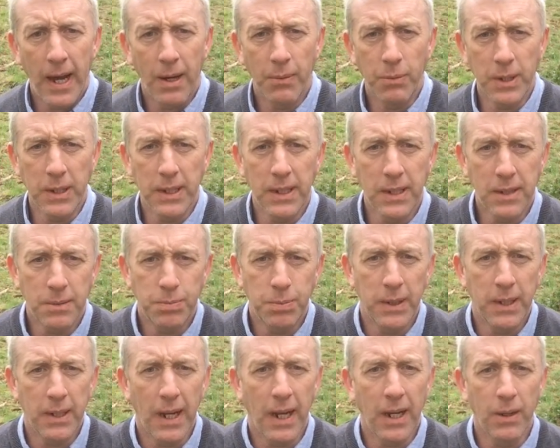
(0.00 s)
We need to
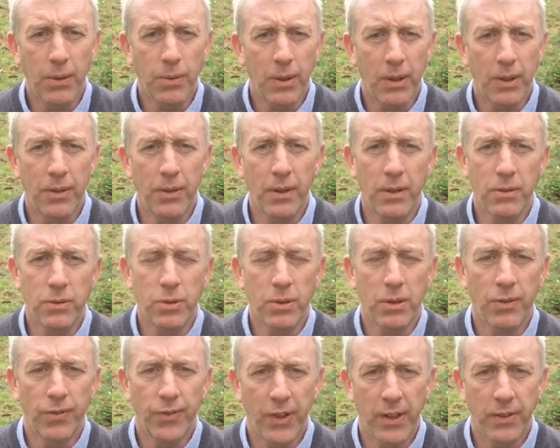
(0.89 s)
be anywhere around
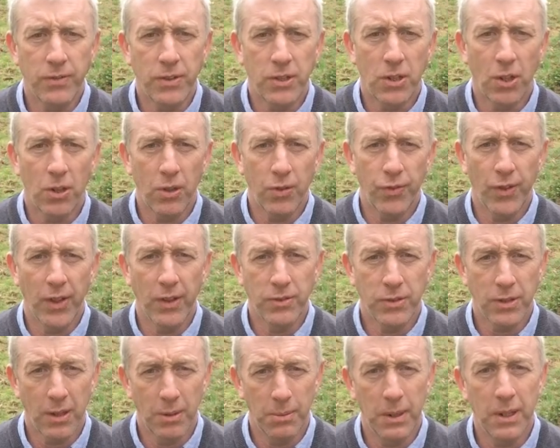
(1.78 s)
25 to 35,
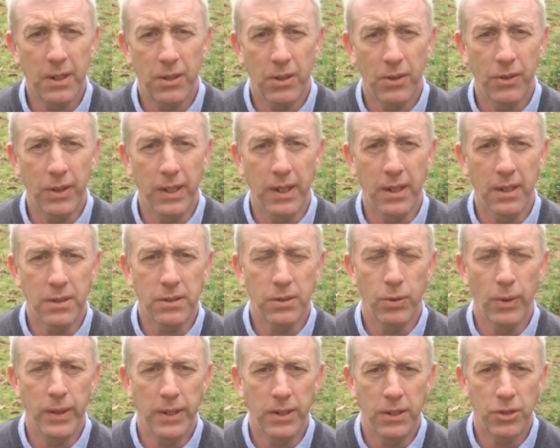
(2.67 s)
so our milk urea is
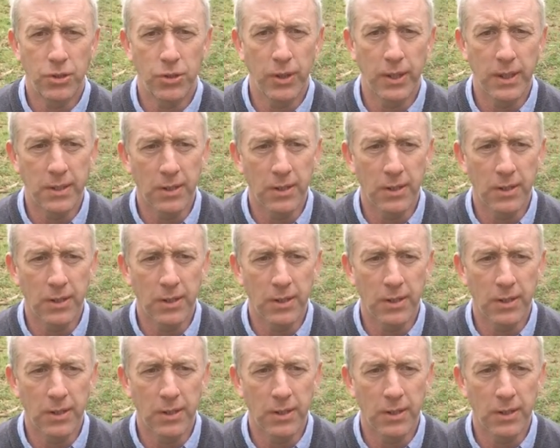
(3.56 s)
23.